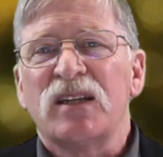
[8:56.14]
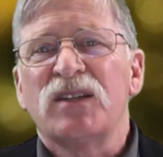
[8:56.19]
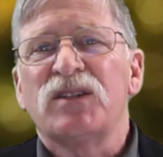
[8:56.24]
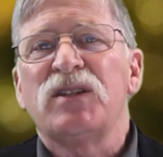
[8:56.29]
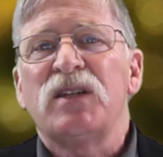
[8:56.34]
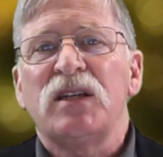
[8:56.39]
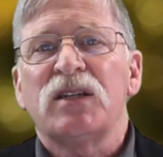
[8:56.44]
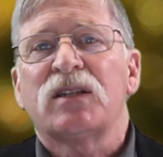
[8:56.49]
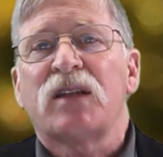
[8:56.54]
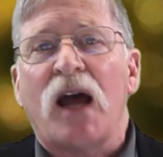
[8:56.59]

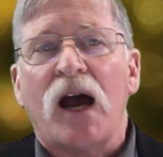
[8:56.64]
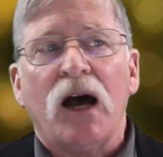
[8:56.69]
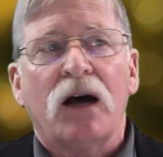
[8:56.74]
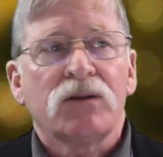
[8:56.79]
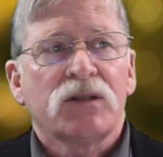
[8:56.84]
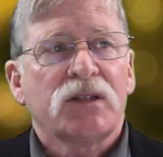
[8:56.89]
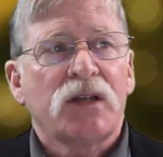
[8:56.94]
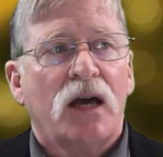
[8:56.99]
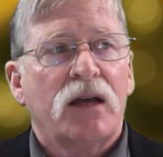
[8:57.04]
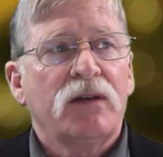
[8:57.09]
exist
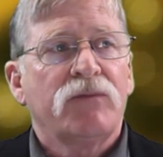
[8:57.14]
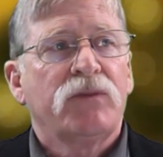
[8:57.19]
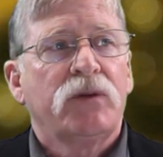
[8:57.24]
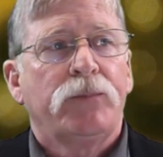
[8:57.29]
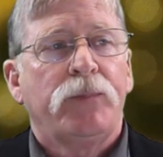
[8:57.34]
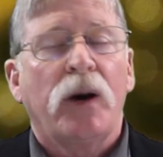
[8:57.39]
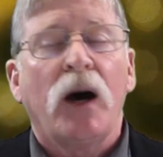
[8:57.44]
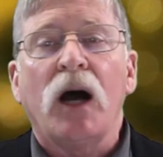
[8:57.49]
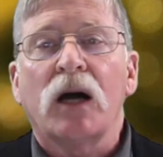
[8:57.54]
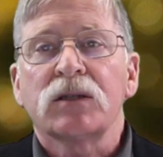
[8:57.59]
outside of
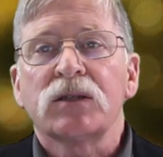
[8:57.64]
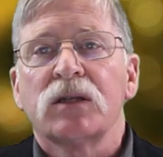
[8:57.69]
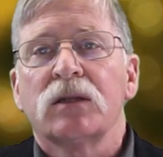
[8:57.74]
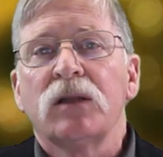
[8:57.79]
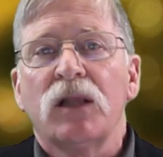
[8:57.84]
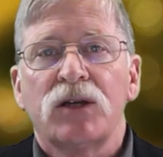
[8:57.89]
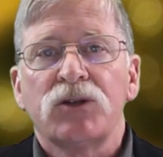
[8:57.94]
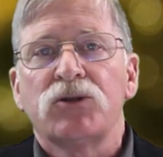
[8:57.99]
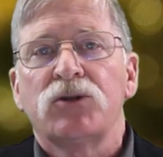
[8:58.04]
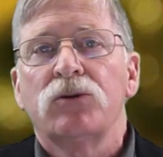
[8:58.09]
the box
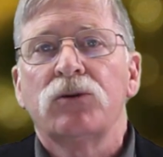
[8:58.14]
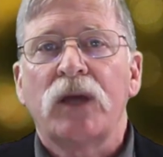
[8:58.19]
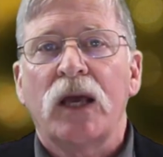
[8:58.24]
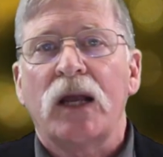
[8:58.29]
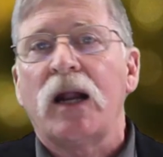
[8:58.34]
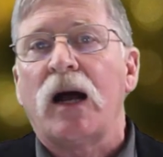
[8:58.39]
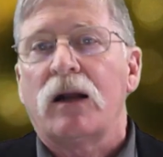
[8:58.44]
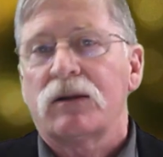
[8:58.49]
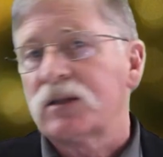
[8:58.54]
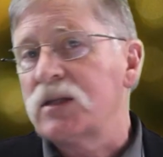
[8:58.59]
unless you
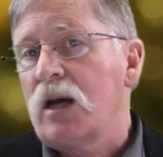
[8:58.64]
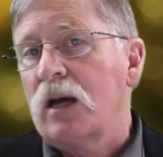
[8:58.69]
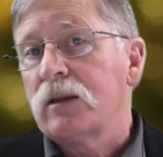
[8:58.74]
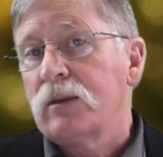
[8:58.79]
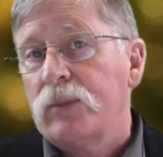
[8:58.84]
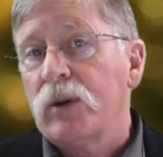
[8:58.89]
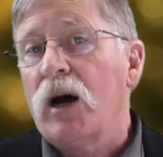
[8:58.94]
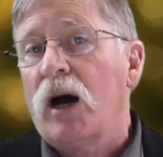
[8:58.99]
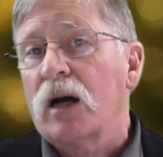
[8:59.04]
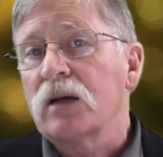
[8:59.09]
get outside
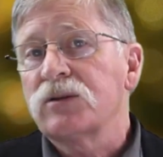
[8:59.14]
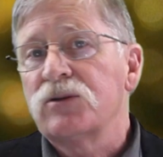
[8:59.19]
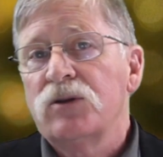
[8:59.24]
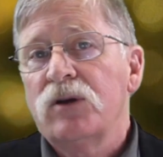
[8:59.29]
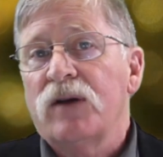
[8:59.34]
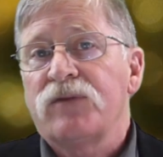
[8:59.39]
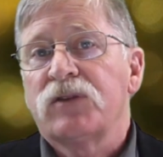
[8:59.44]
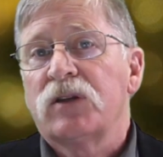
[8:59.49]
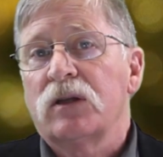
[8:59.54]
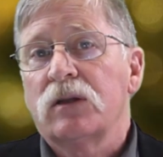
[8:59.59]
the box.
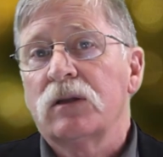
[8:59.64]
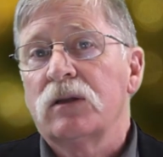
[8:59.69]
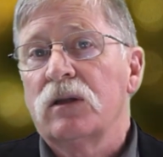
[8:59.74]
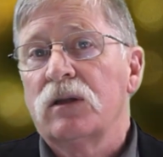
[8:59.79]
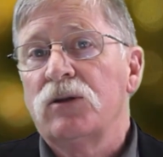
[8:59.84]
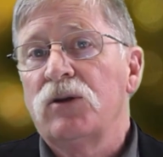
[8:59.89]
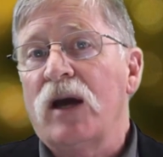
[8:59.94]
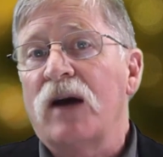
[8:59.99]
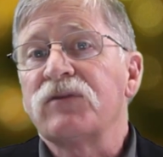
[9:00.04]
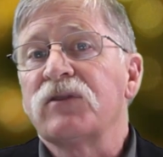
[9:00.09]
You have to
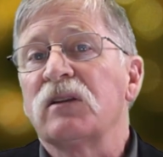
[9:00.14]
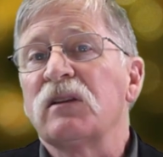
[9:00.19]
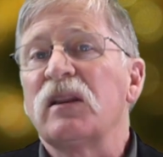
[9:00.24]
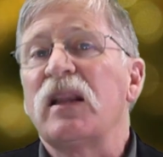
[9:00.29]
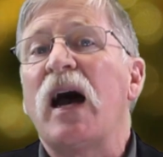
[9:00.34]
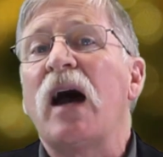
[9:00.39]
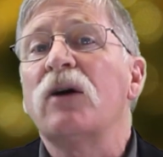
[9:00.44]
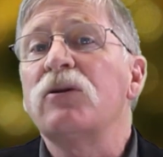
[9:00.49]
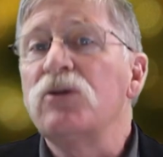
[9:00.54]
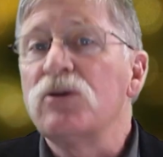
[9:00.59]

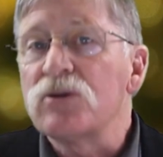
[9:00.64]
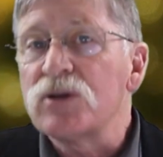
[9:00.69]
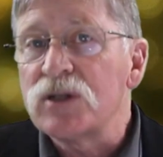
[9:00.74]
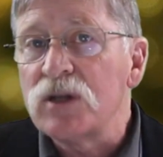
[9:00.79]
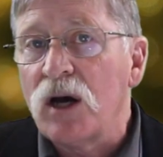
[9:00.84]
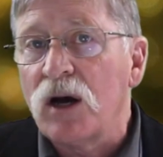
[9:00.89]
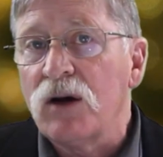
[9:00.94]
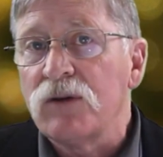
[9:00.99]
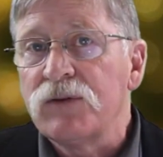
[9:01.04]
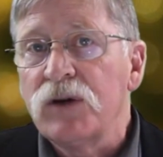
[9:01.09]
allow
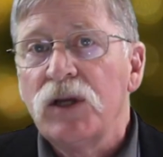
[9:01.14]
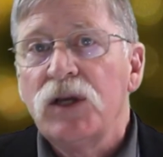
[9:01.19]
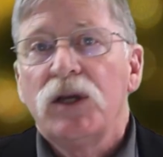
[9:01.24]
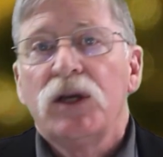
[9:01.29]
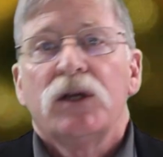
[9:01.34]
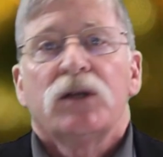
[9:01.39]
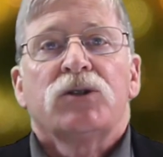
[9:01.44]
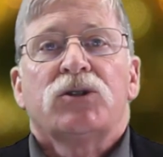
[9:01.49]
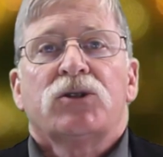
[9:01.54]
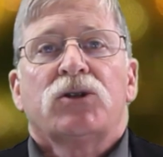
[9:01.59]
yourself
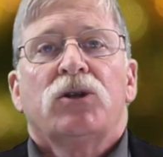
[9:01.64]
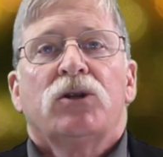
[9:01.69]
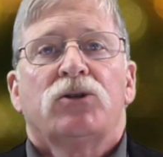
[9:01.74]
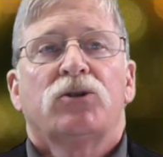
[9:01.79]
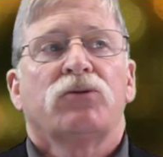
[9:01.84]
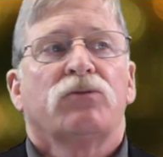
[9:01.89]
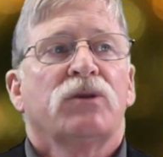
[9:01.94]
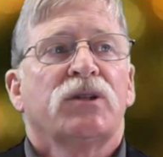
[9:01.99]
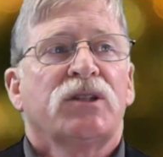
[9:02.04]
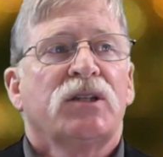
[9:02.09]

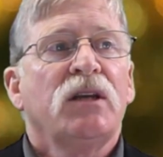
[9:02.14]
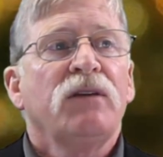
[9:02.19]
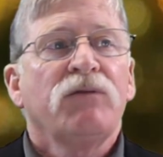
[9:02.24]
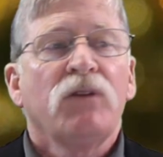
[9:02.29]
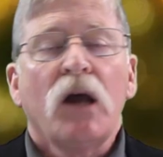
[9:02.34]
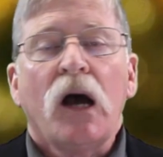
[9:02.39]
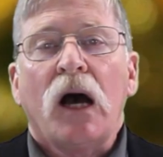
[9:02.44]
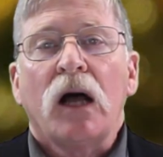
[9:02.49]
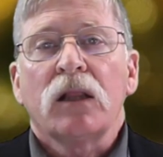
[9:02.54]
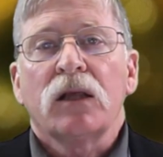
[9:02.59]
to receive
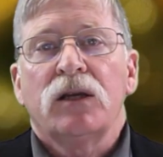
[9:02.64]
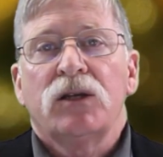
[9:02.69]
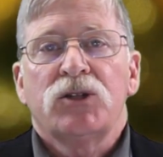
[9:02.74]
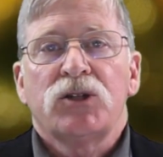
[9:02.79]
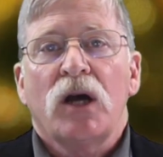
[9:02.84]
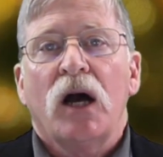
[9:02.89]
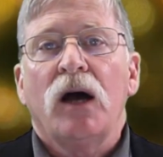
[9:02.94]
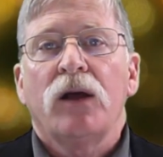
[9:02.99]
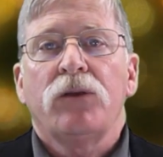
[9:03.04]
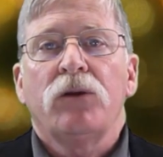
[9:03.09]

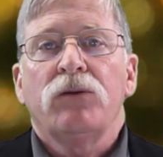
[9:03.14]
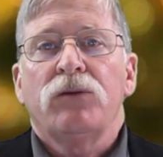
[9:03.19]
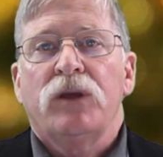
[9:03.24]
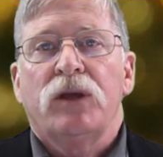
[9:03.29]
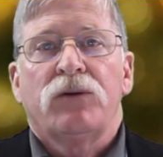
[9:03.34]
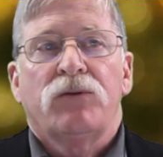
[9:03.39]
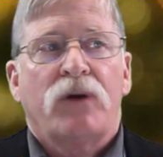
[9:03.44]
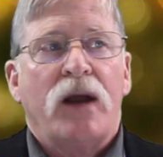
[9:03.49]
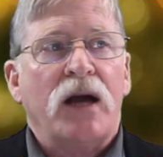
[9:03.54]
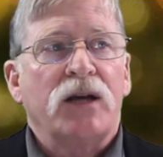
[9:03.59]
knowledge other
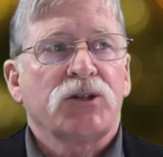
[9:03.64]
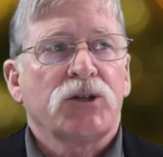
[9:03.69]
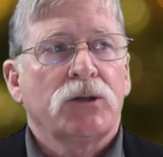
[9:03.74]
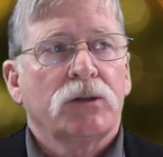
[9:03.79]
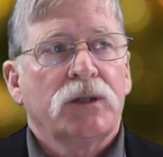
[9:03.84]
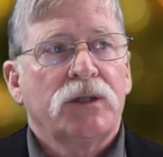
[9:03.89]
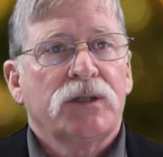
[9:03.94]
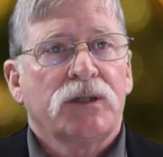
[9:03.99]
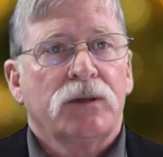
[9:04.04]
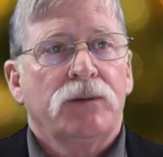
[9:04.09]
than
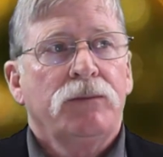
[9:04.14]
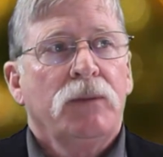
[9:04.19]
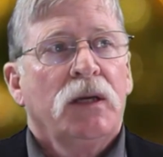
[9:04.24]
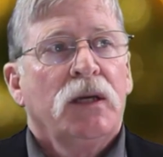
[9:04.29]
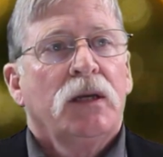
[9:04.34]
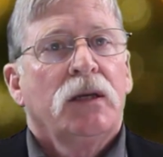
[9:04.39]
rationalism.